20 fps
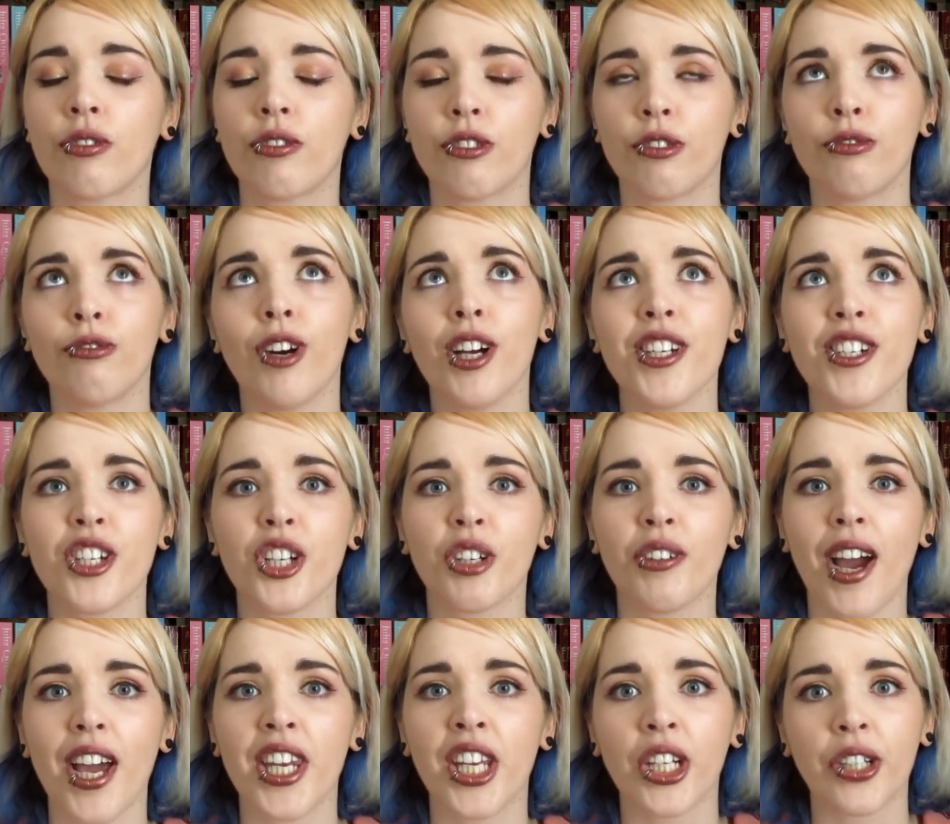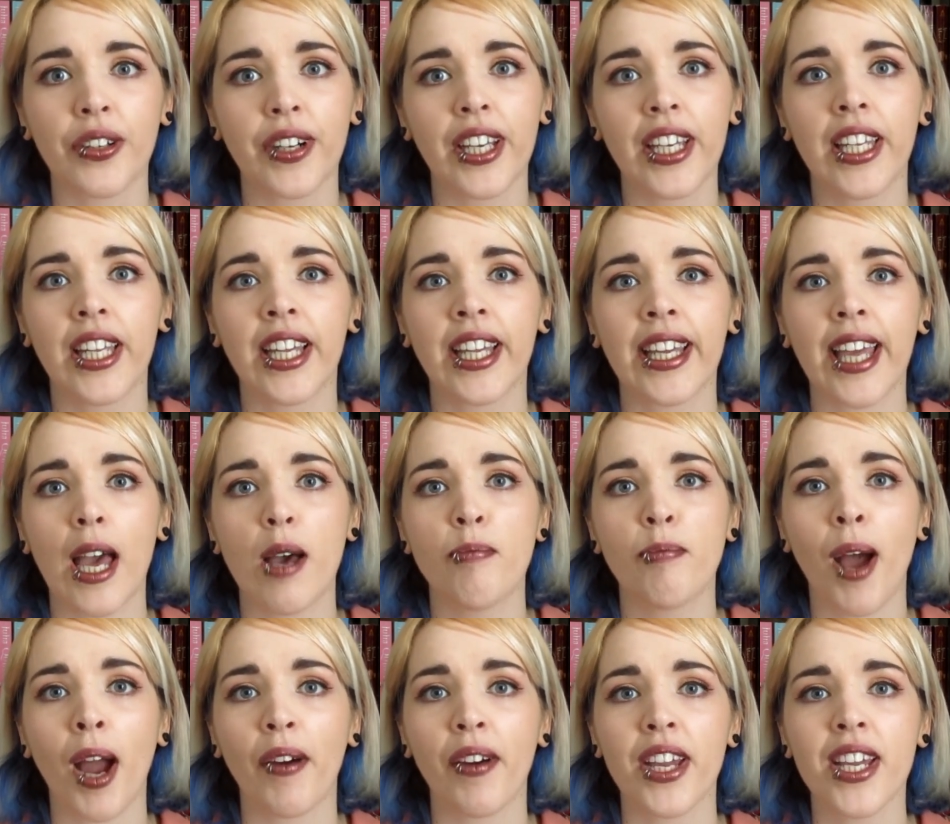run to Gretna Green and get
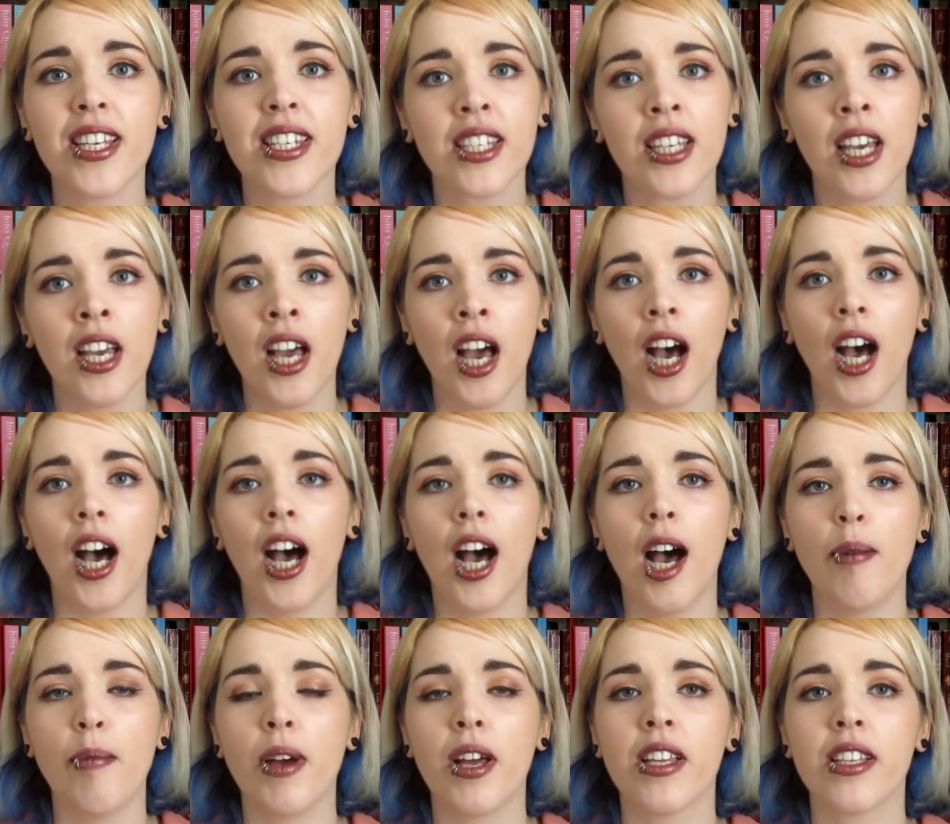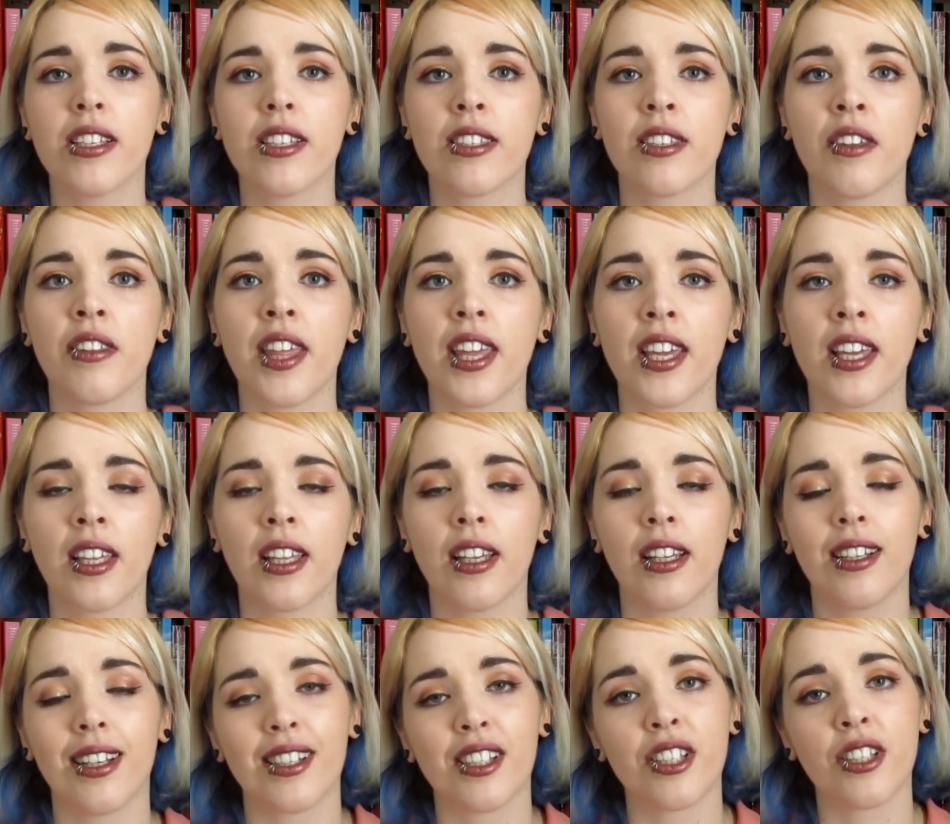married um, so they
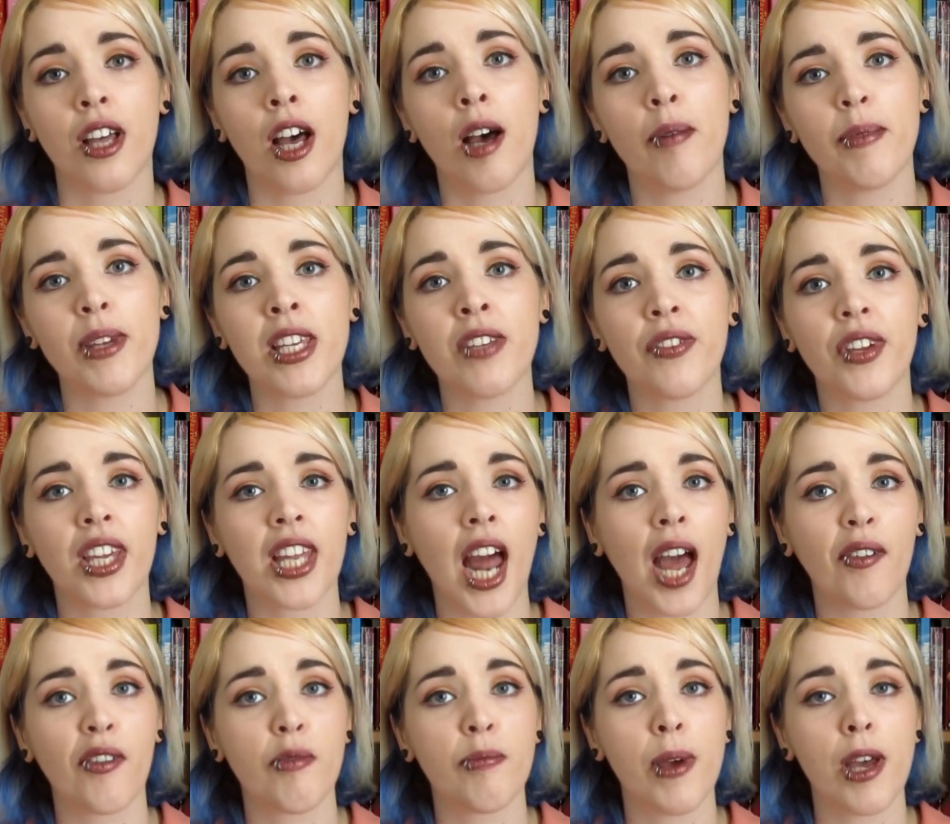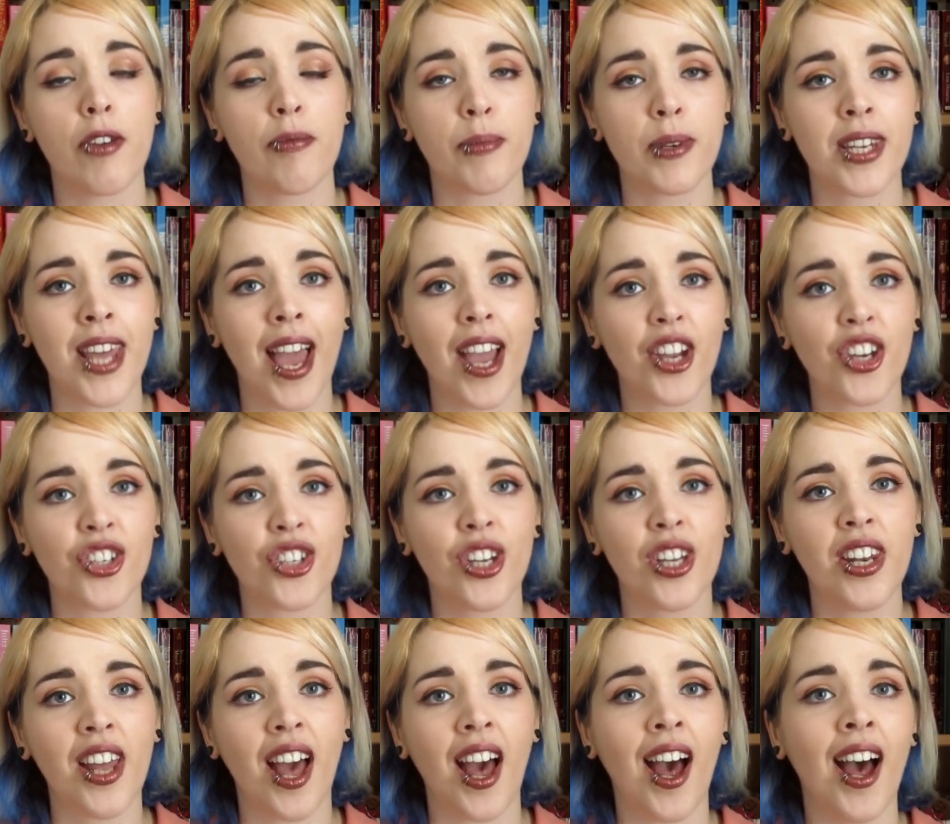um, Evie can have a bit of
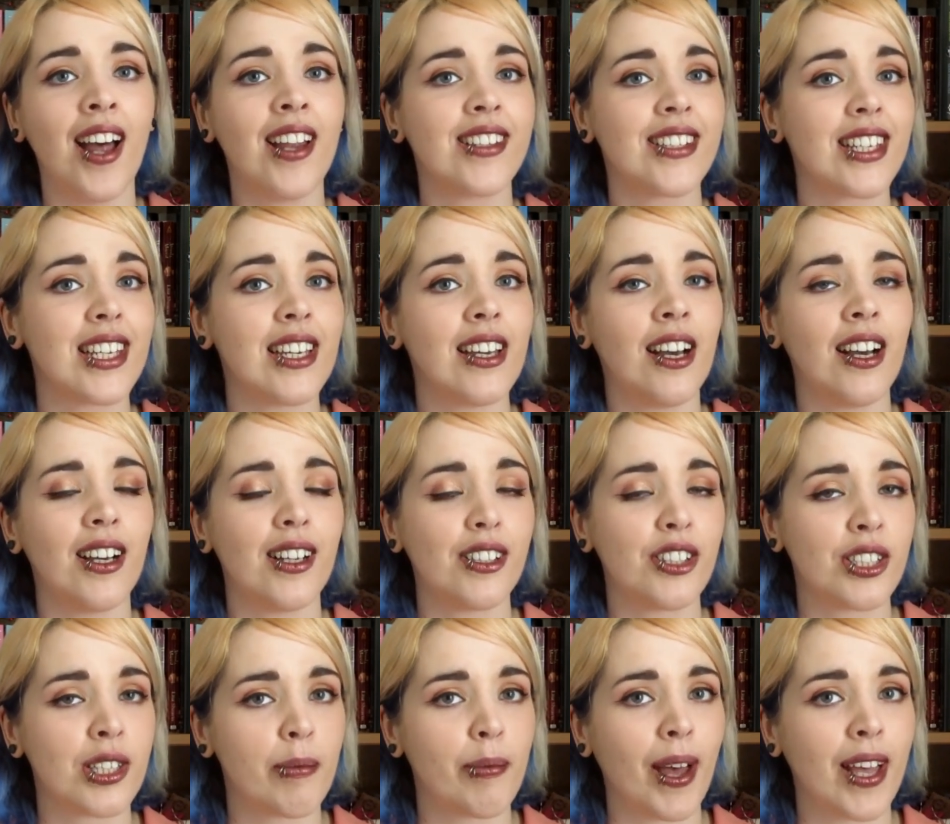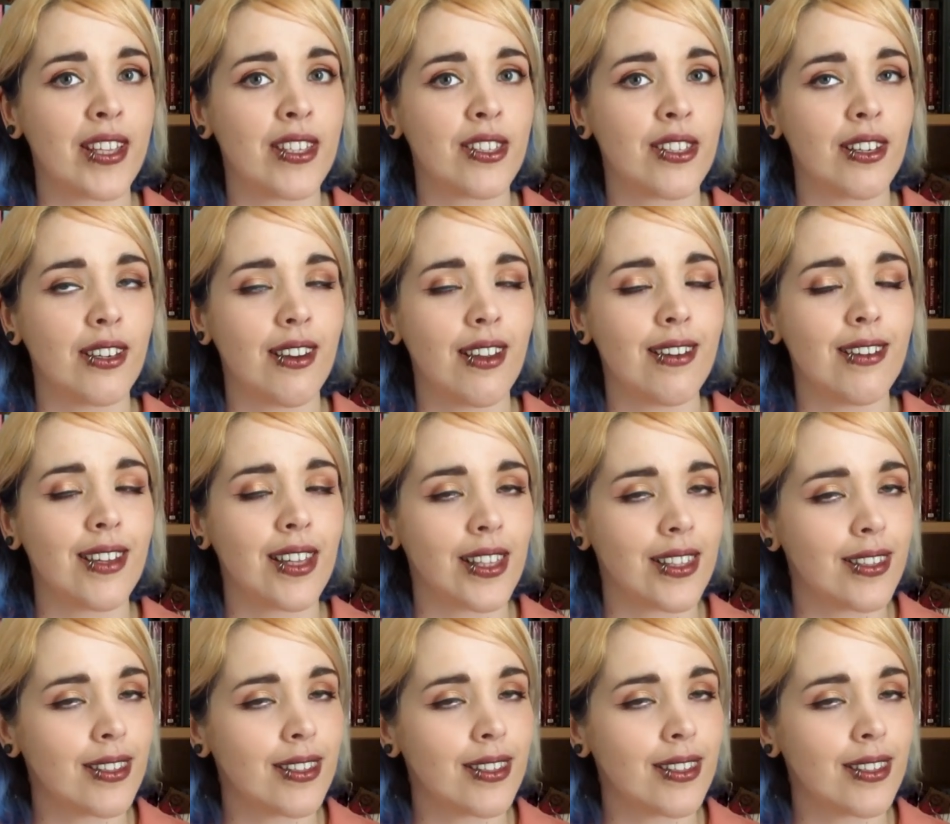protection and Sebastian needs